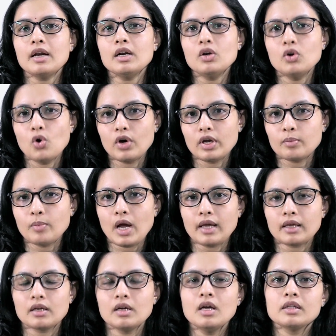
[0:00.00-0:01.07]
and lower
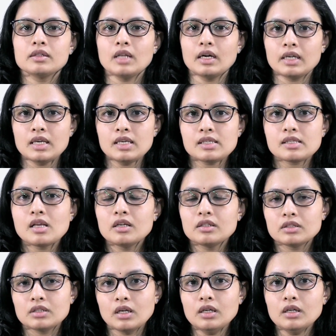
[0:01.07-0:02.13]
back, that is
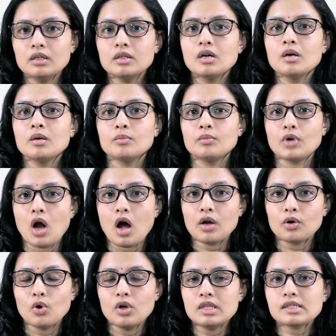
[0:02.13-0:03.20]
the bra
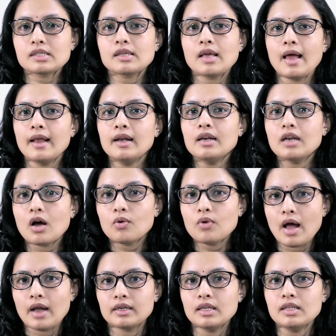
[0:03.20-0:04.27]
rolls and
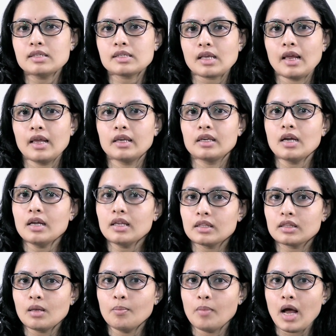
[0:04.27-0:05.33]
love handles area
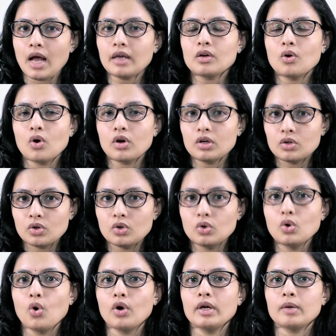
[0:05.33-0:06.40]
in the back or
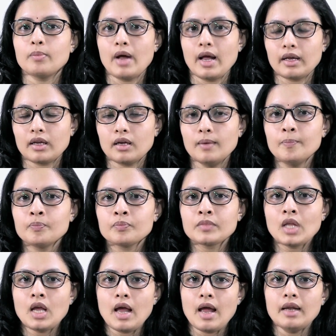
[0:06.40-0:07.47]
lower back
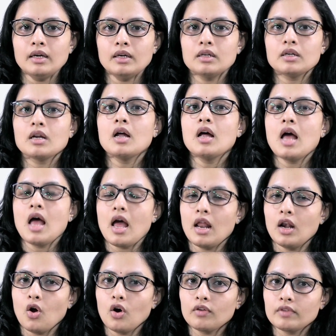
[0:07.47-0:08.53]
and
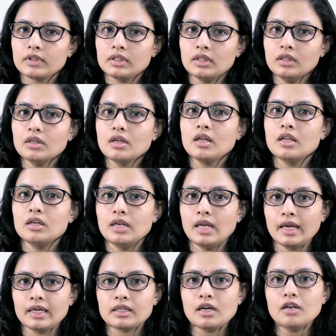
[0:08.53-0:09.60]
along with the
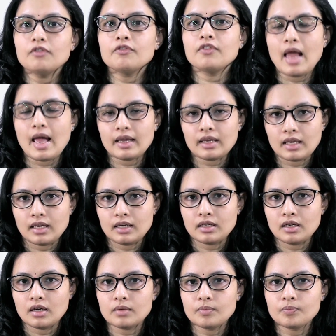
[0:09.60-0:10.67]
lateral flank
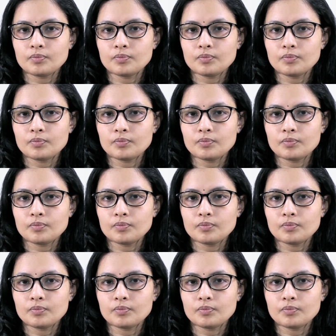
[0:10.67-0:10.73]
area.